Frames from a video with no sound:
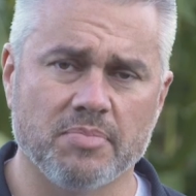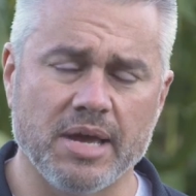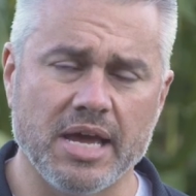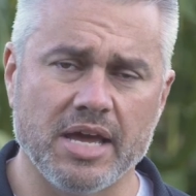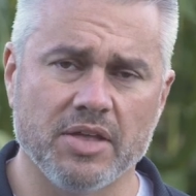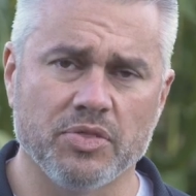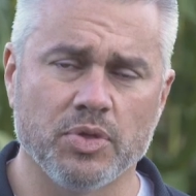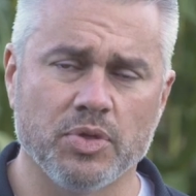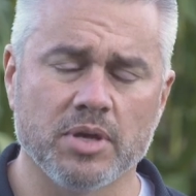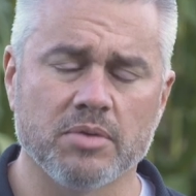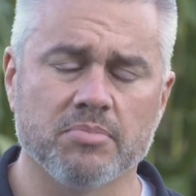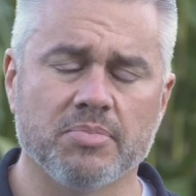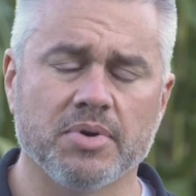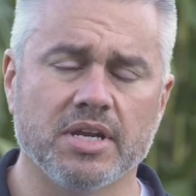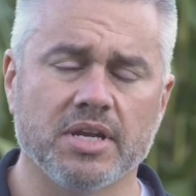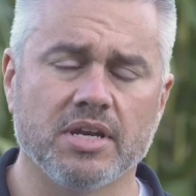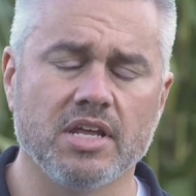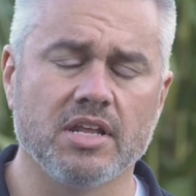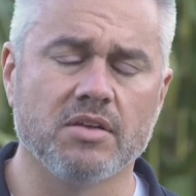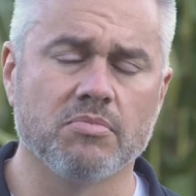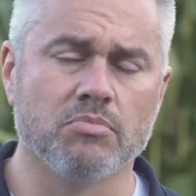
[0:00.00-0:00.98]
a bad thing,
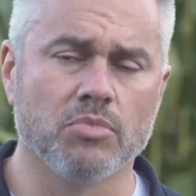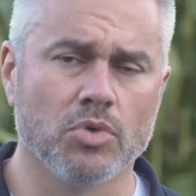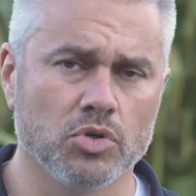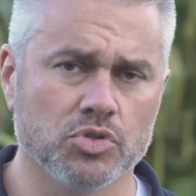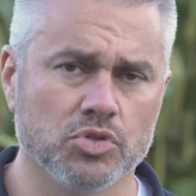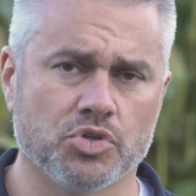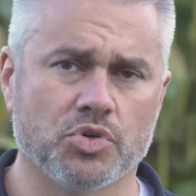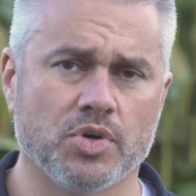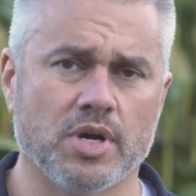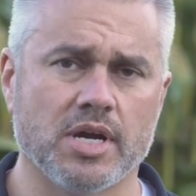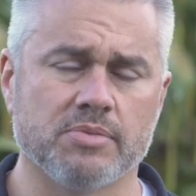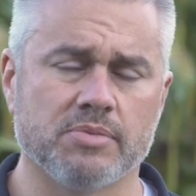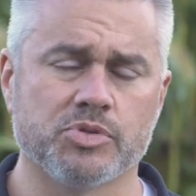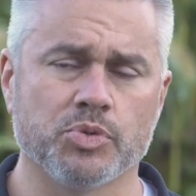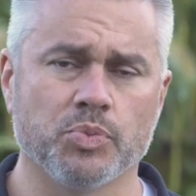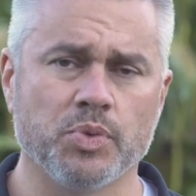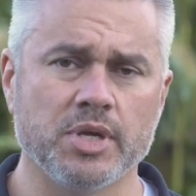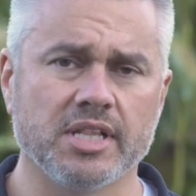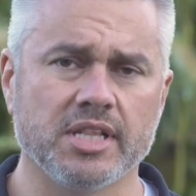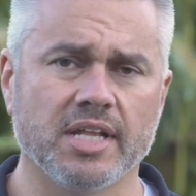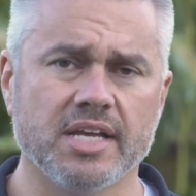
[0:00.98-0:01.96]
but in most
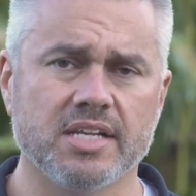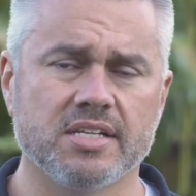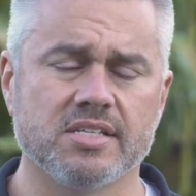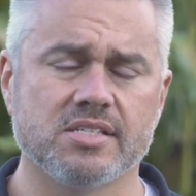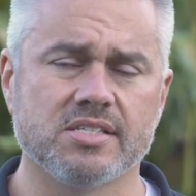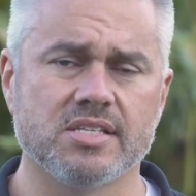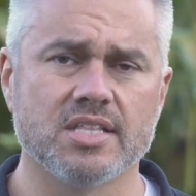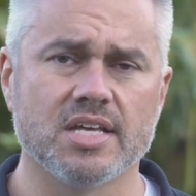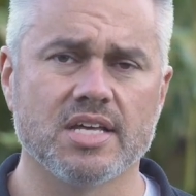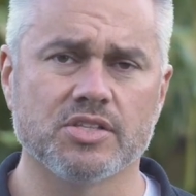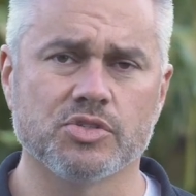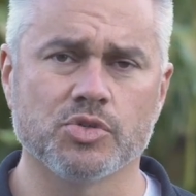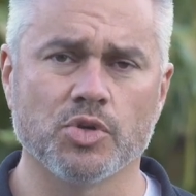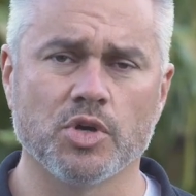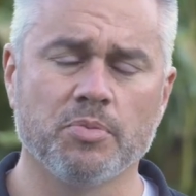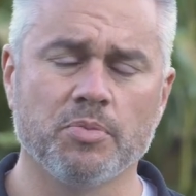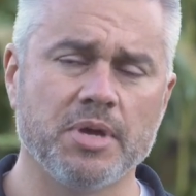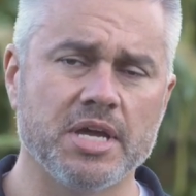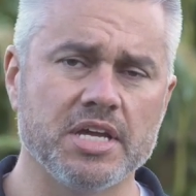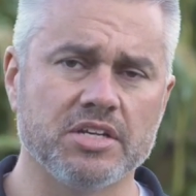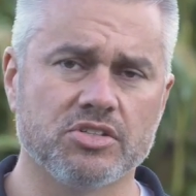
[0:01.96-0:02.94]
crops, we'd like to see that
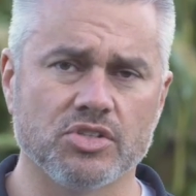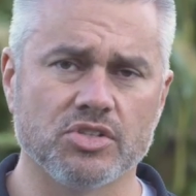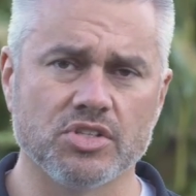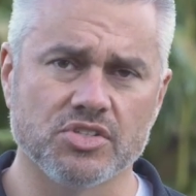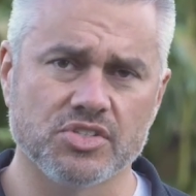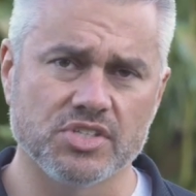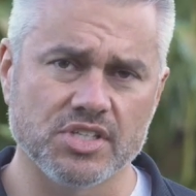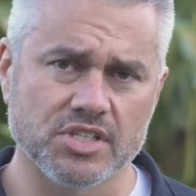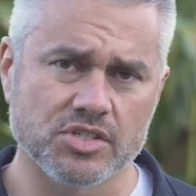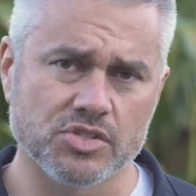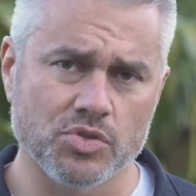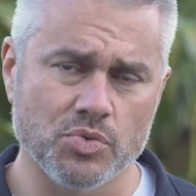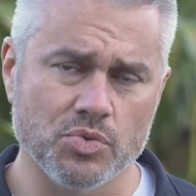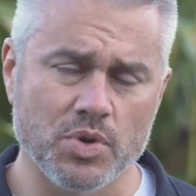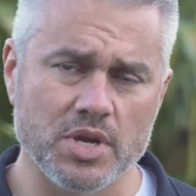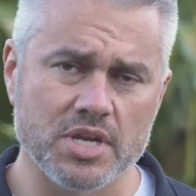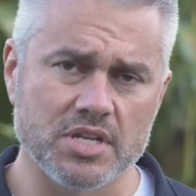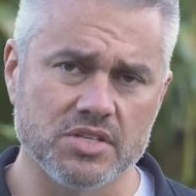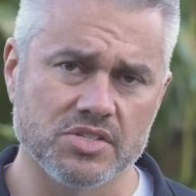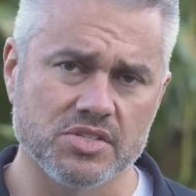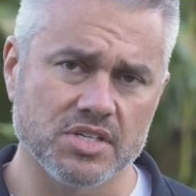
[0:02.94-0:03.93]
soil pH in the
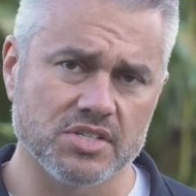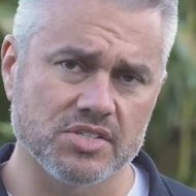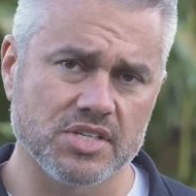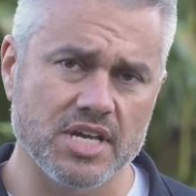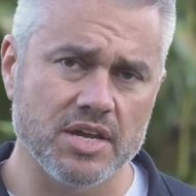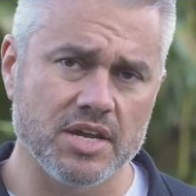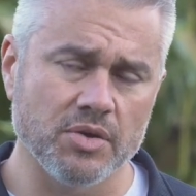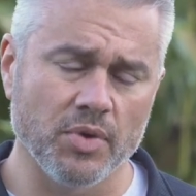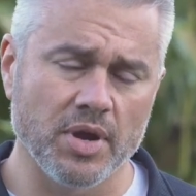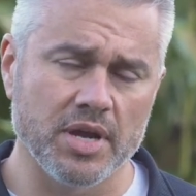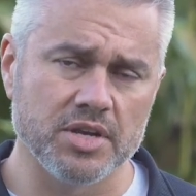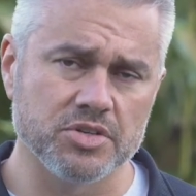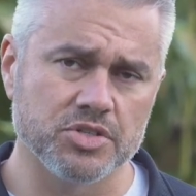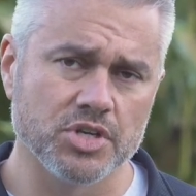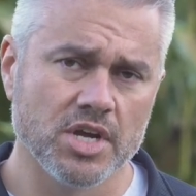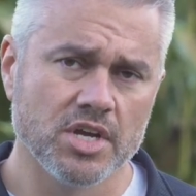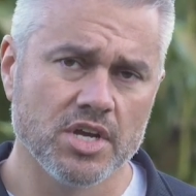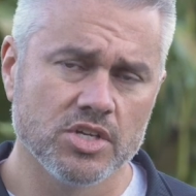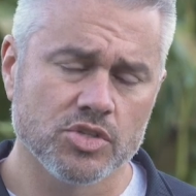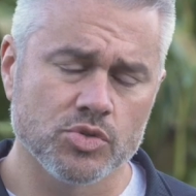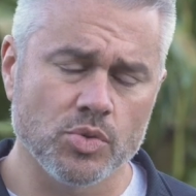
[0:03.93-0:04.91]
6.3 to 6.8
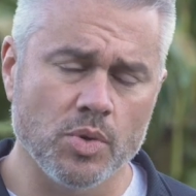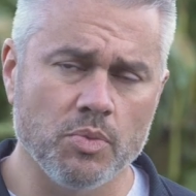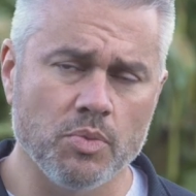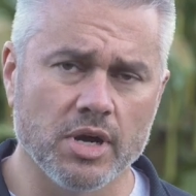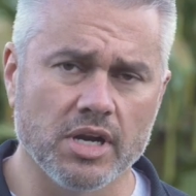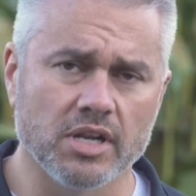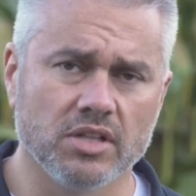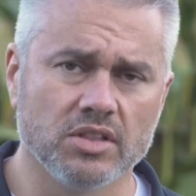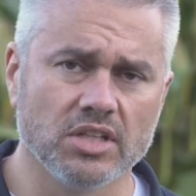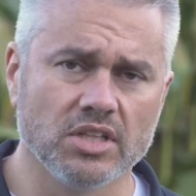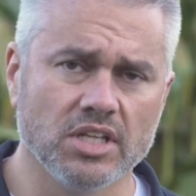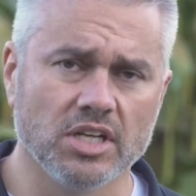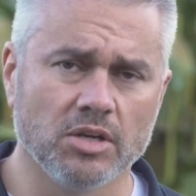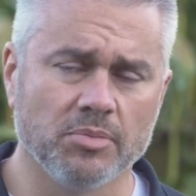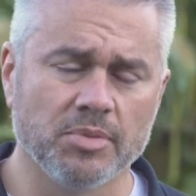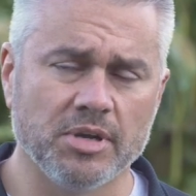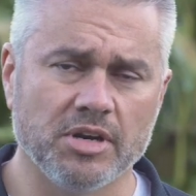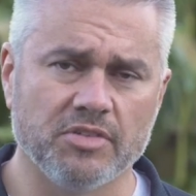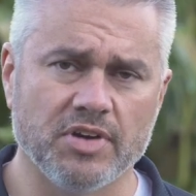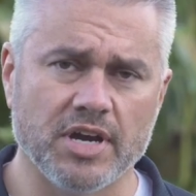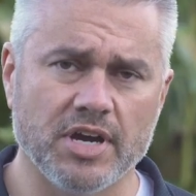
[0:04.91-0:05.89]
range, so we want a
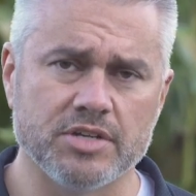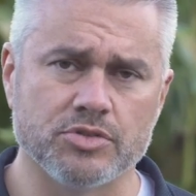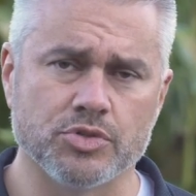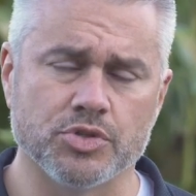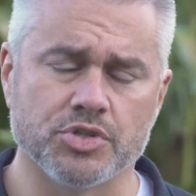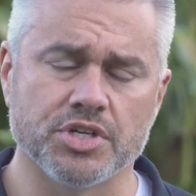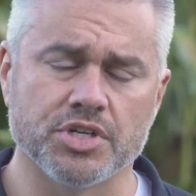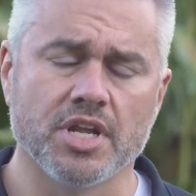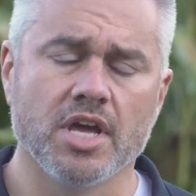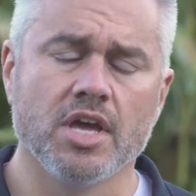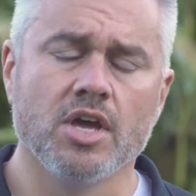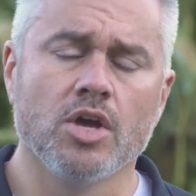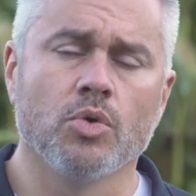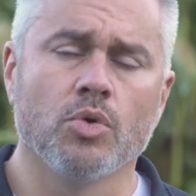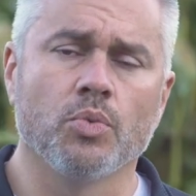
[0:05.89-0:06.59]
little bit of hydrogen.